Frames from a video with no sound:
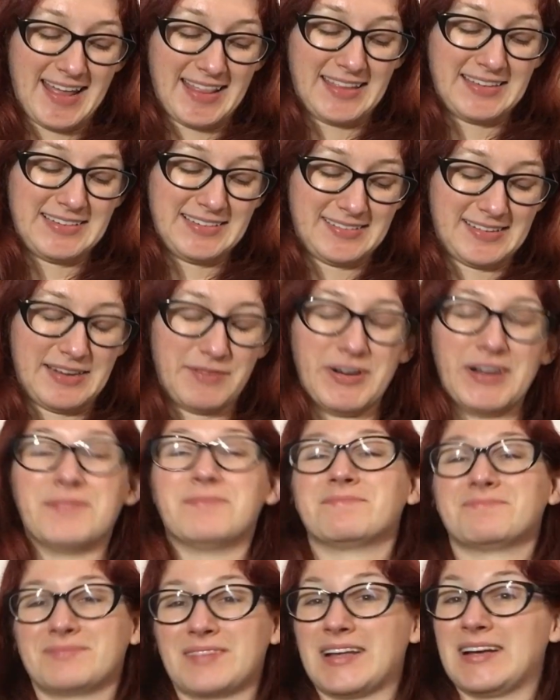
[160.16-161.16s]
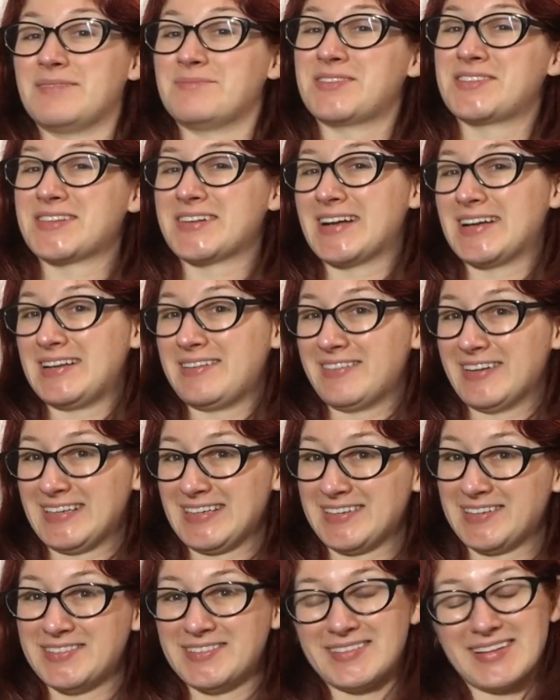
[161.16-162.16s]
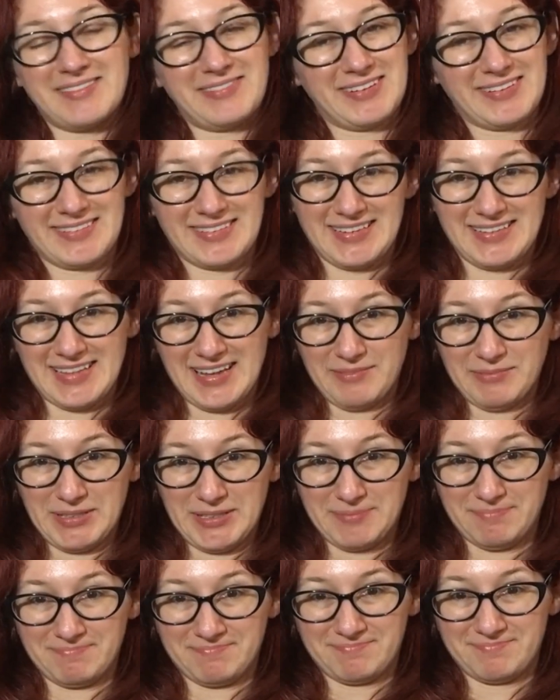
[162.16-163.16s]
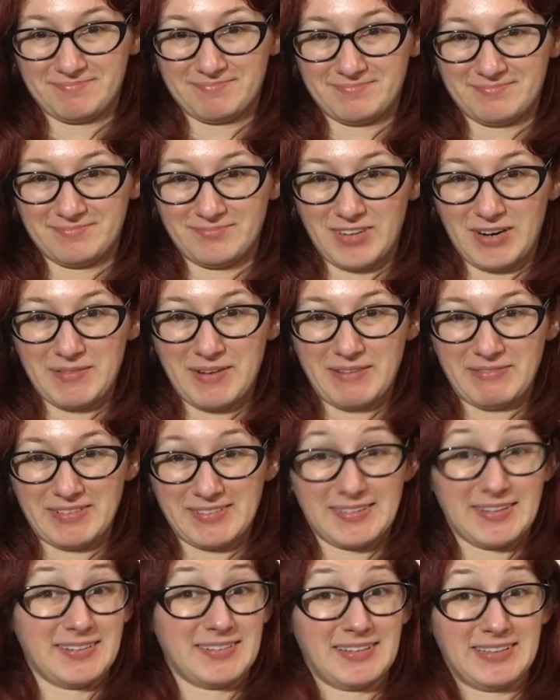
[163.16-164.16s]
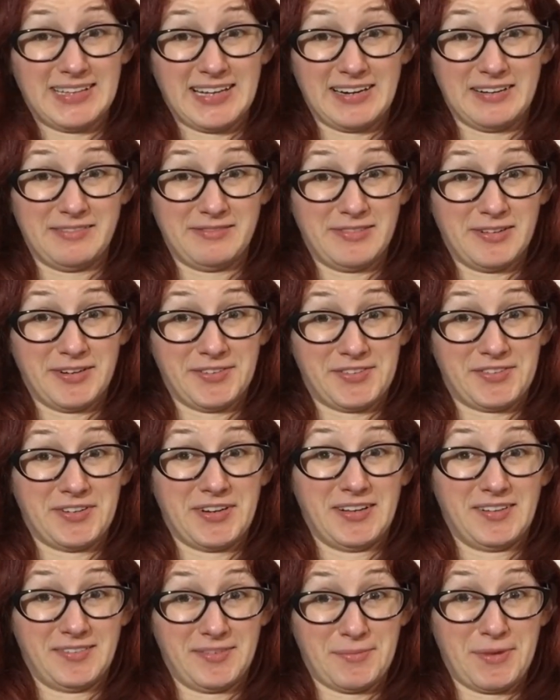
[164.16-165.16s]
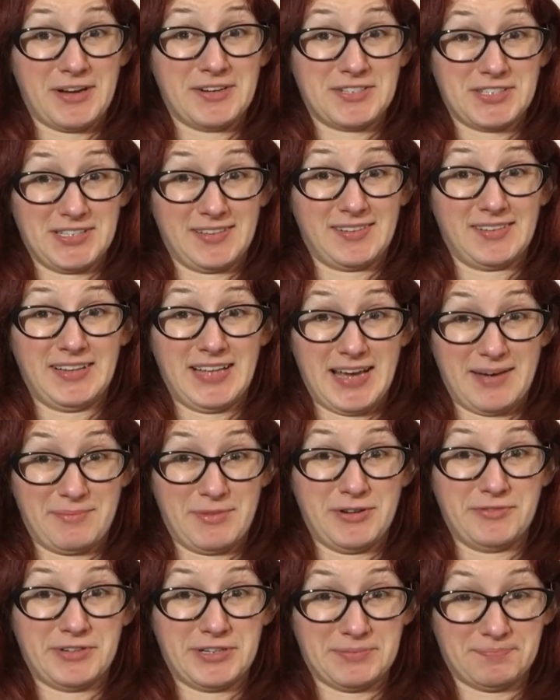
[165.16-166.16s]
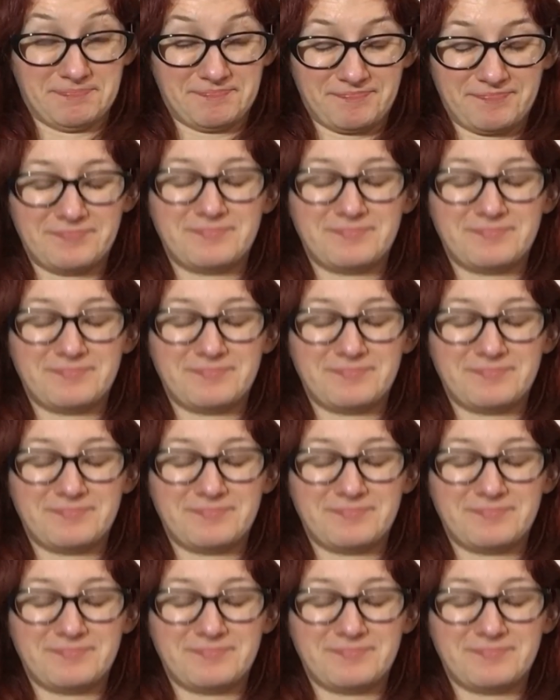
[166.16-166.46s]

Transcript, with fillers: the Disney one, and I'm sure anybody who's ever seen that one remembers there's a lot of forced transformations in that movie.